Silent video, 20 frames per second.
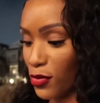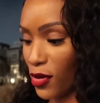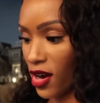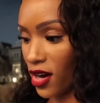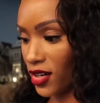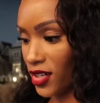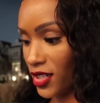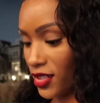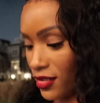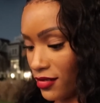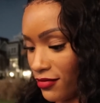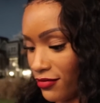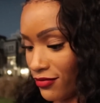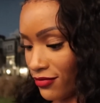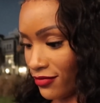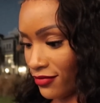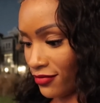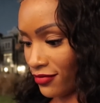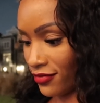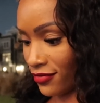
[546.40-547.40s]
Park.
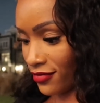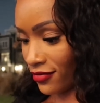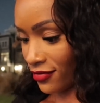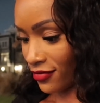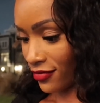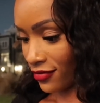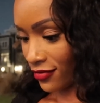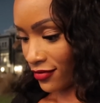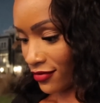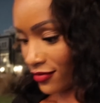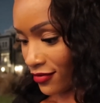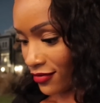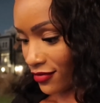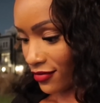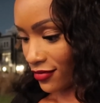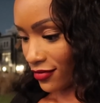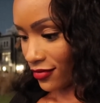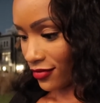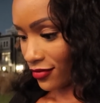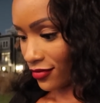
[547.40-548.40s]

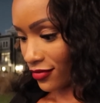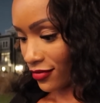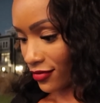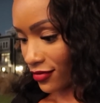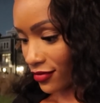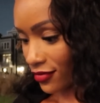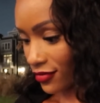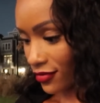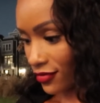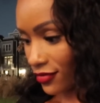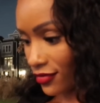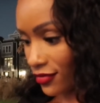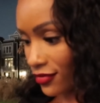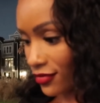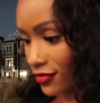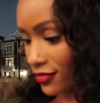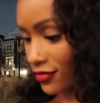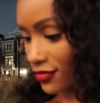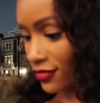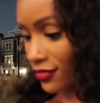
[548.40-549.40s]
arrived.
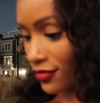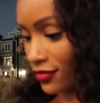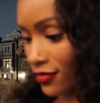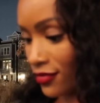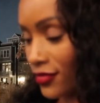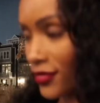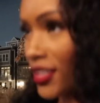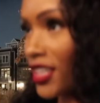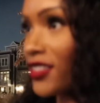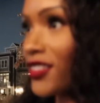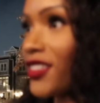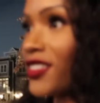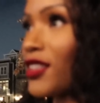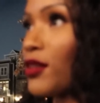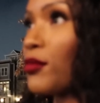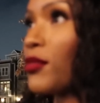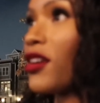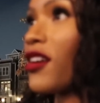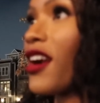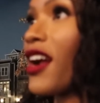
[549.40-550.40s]
Four in. It says
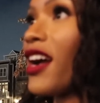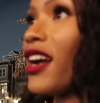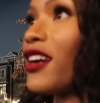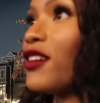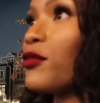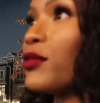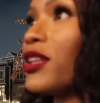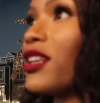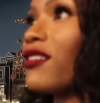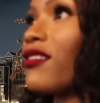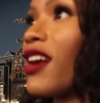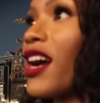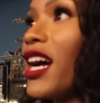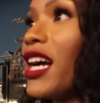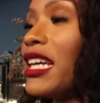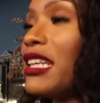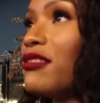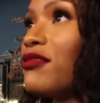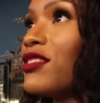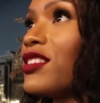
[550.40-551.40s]
I'm arrived. We
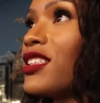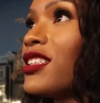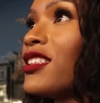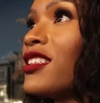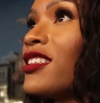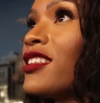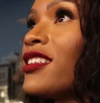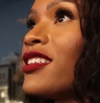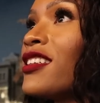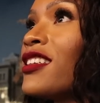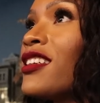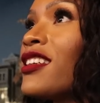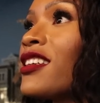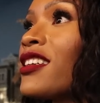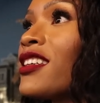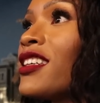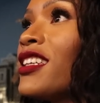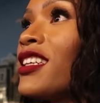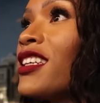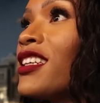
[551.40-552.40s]
arrived. Four
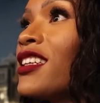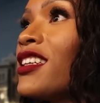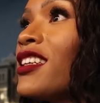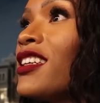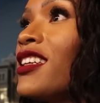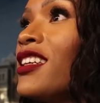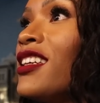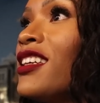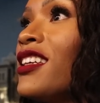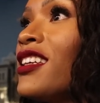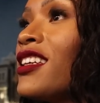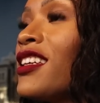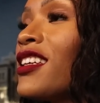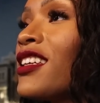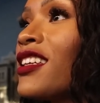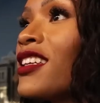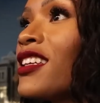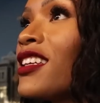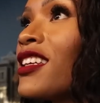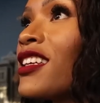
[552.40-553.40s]
in.
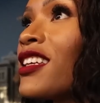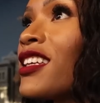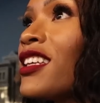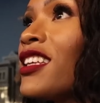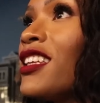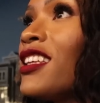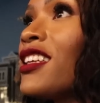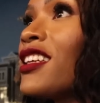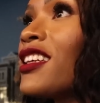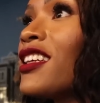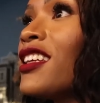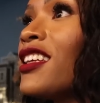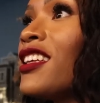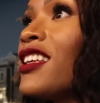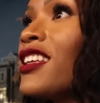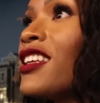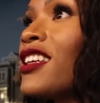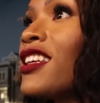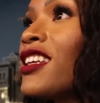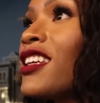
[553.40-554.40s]
You are here.
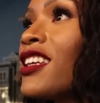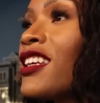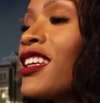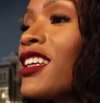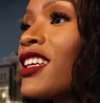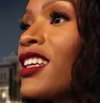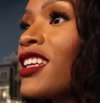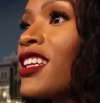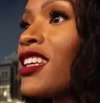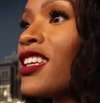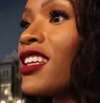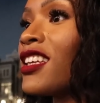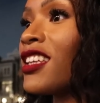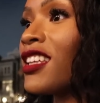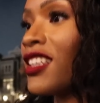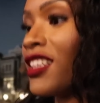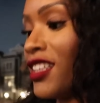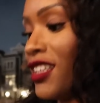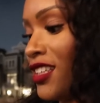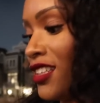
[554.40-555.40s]
It's over
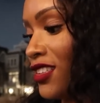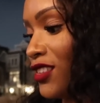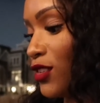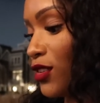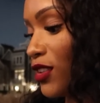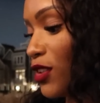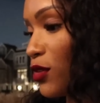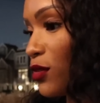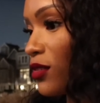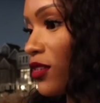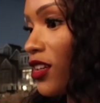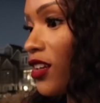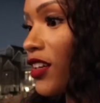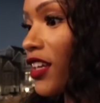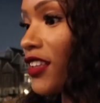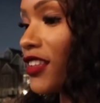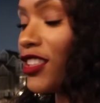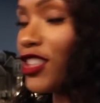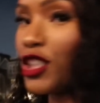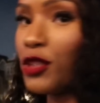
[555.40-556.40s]
here. So then,
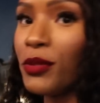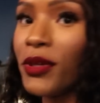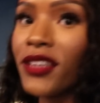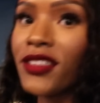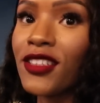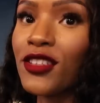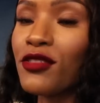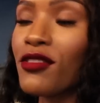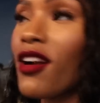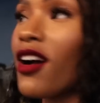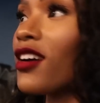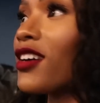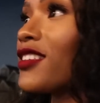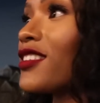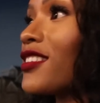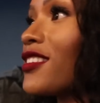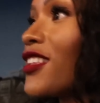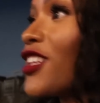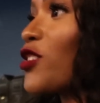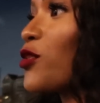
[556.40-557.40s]
okay, the GPS is wrong because
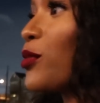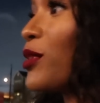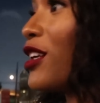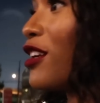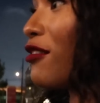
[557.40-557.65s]
it says we